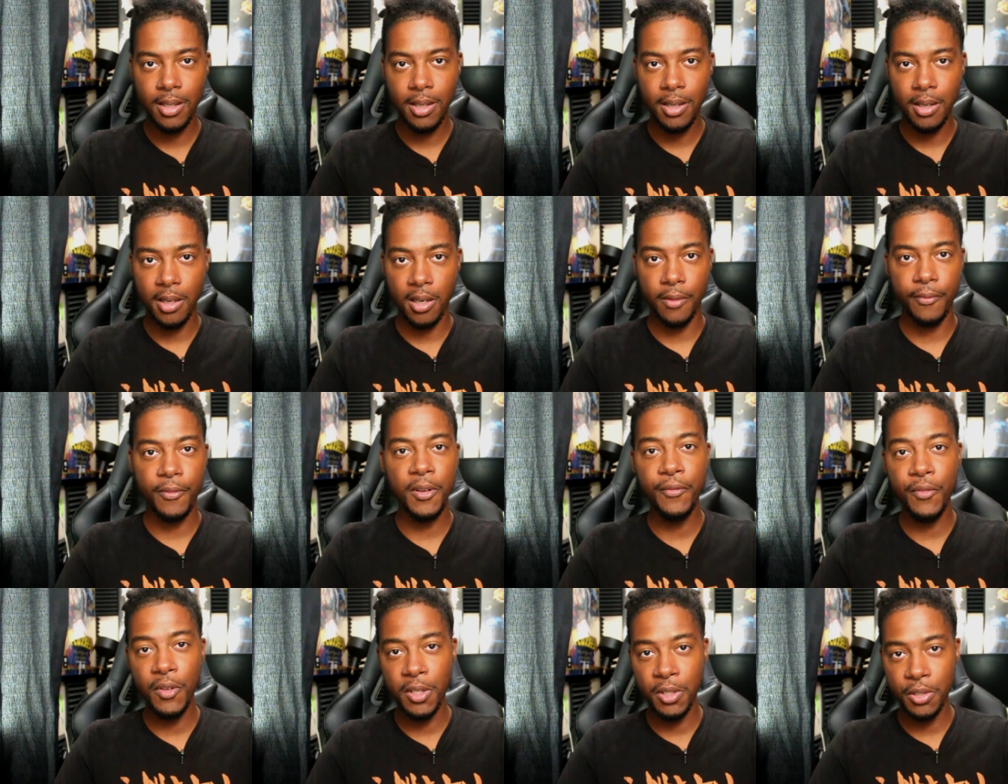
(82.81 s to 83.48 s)
And if
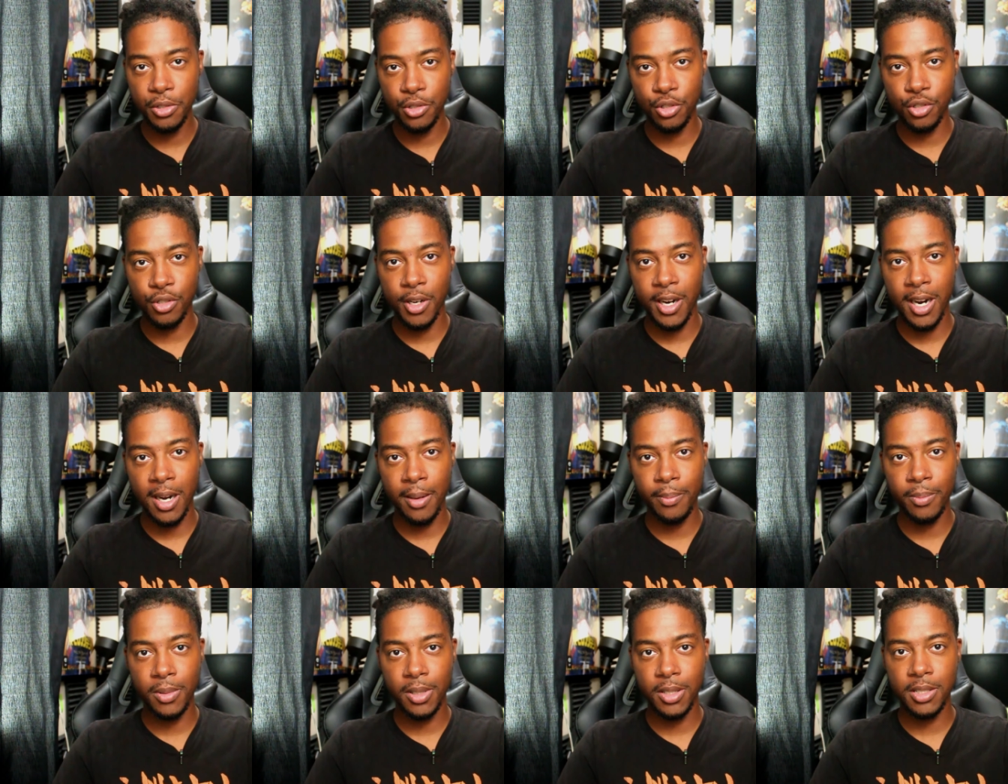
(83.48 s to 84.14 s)
it feels
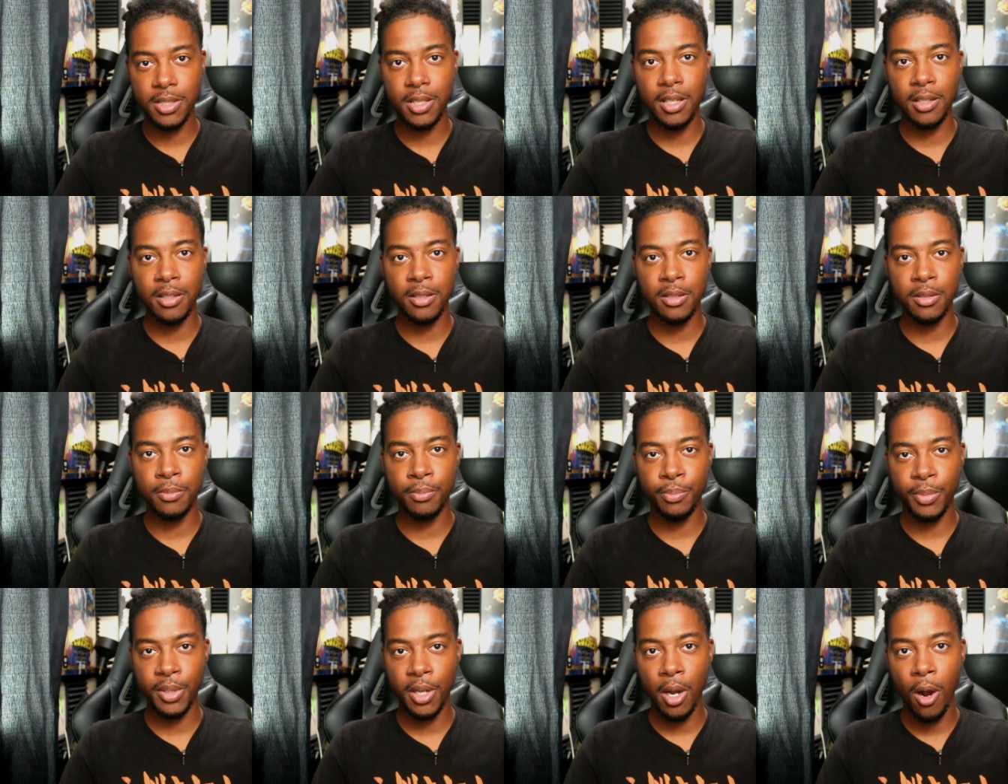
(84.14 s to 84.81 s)
trapped, it's gonna
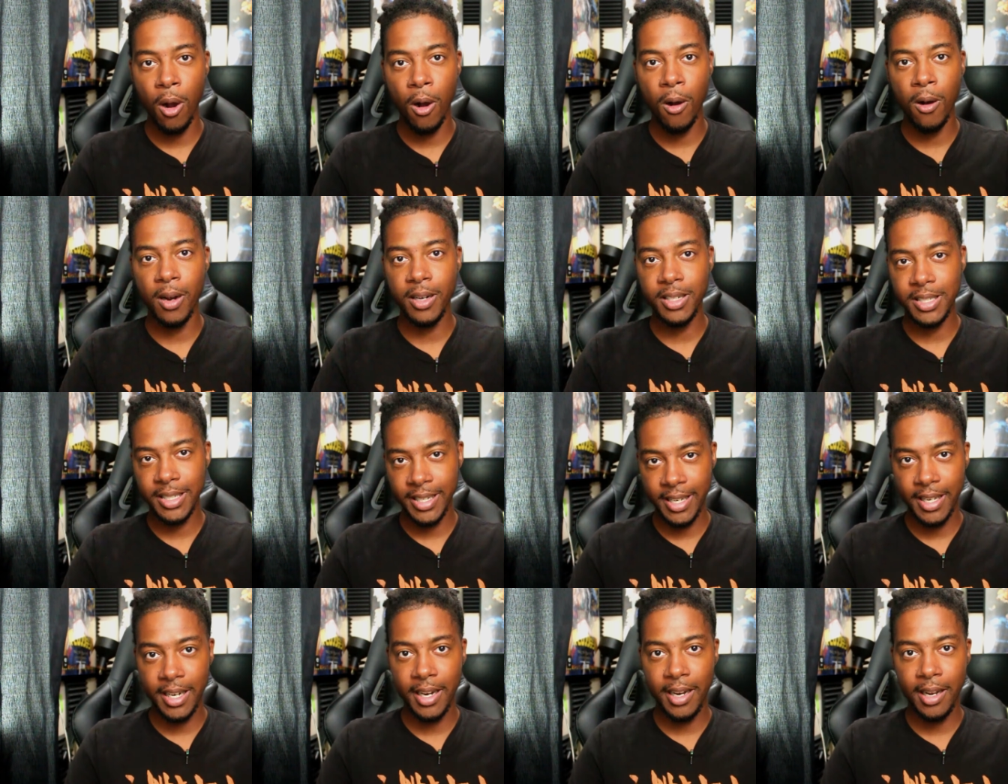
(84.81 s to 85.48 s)
be hard to
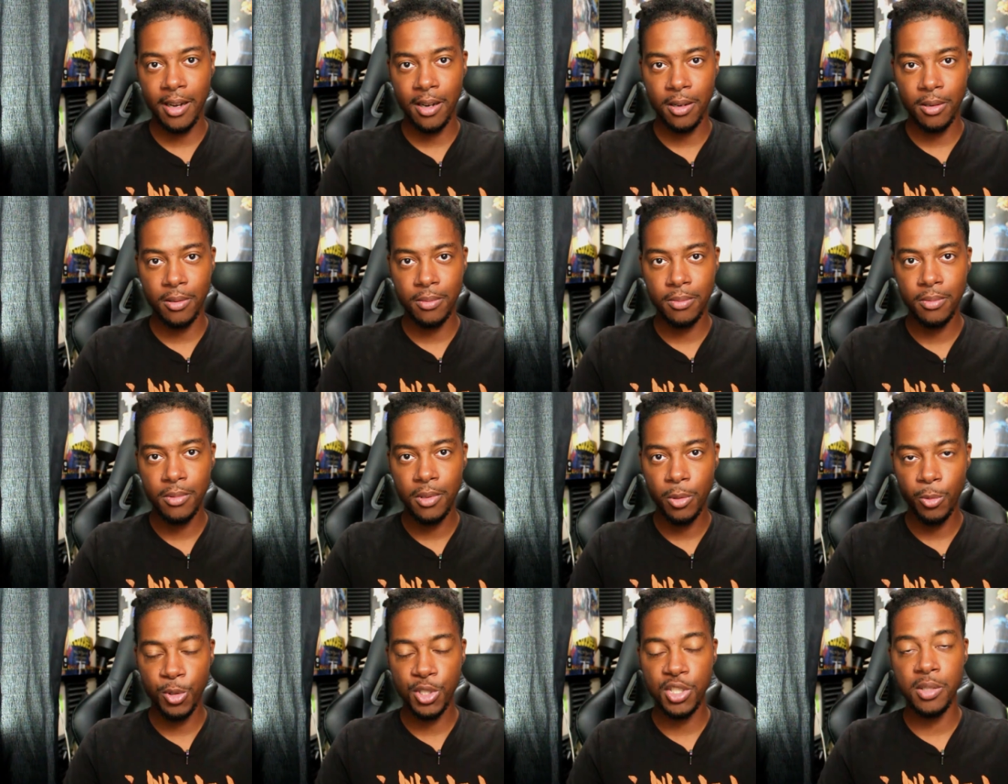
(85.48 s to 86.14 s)
get it out,
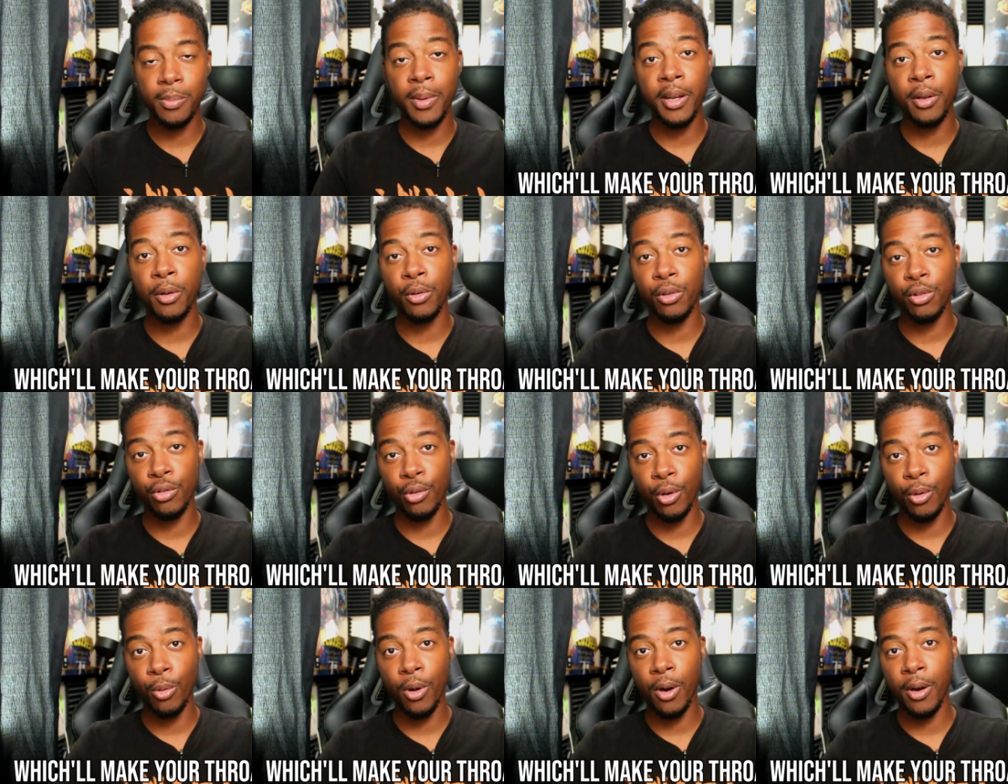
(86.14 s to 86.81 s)
which will make your
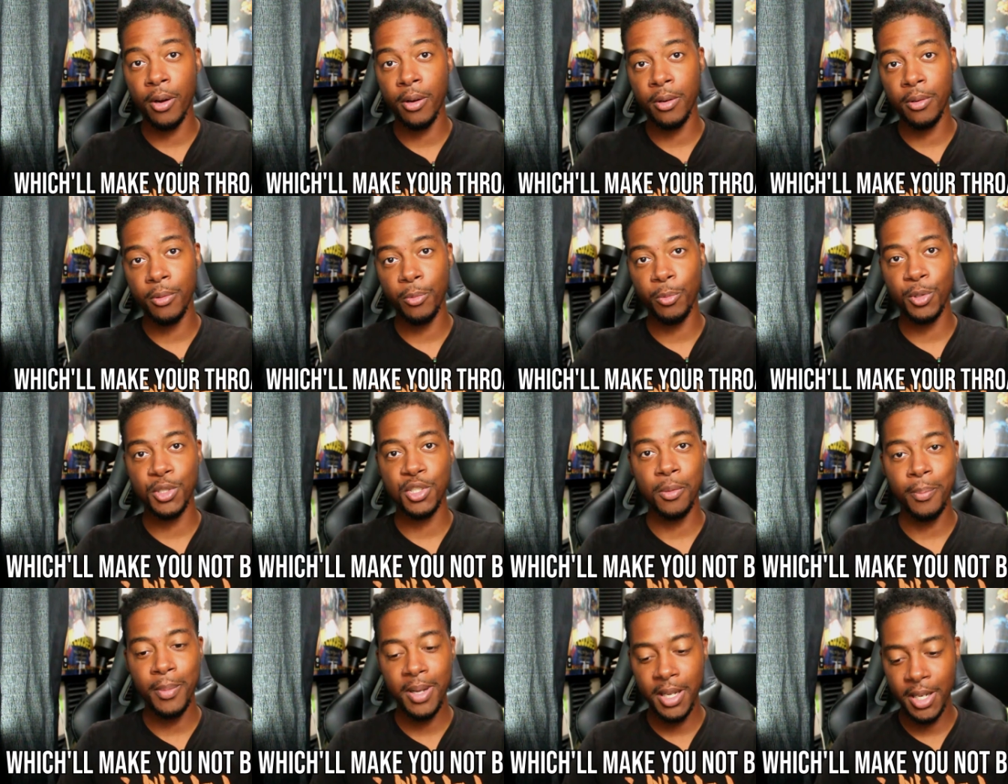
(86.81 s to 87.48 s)
throat hurt,
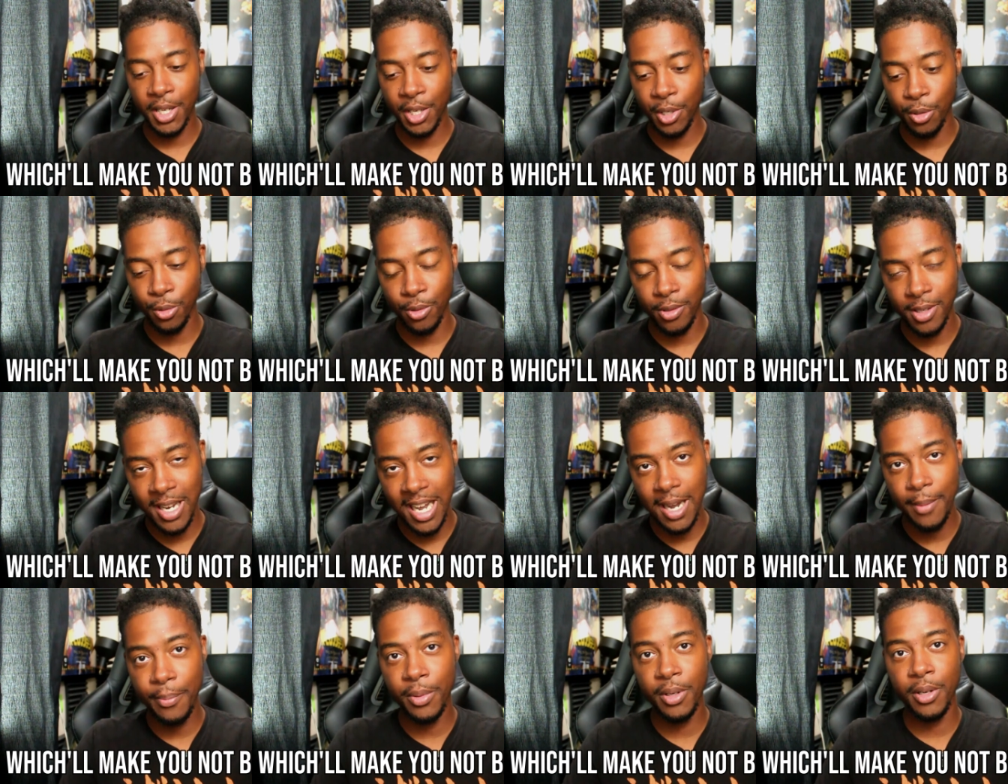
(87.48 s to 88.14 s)
which will make you
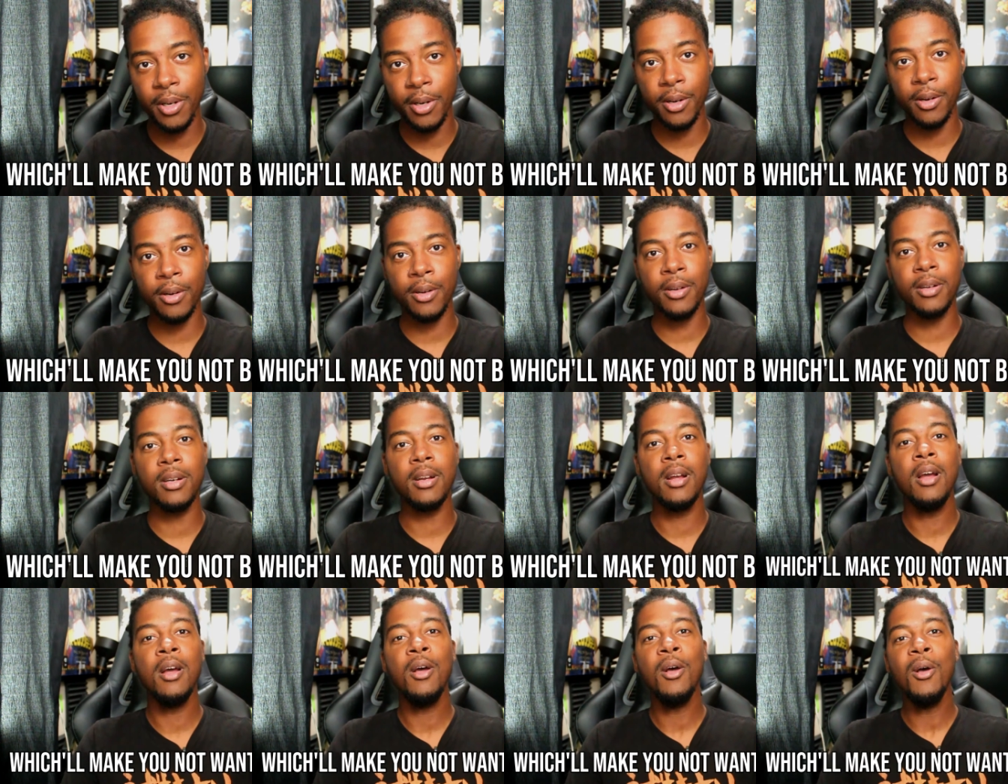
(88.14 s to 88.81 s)
not be heard,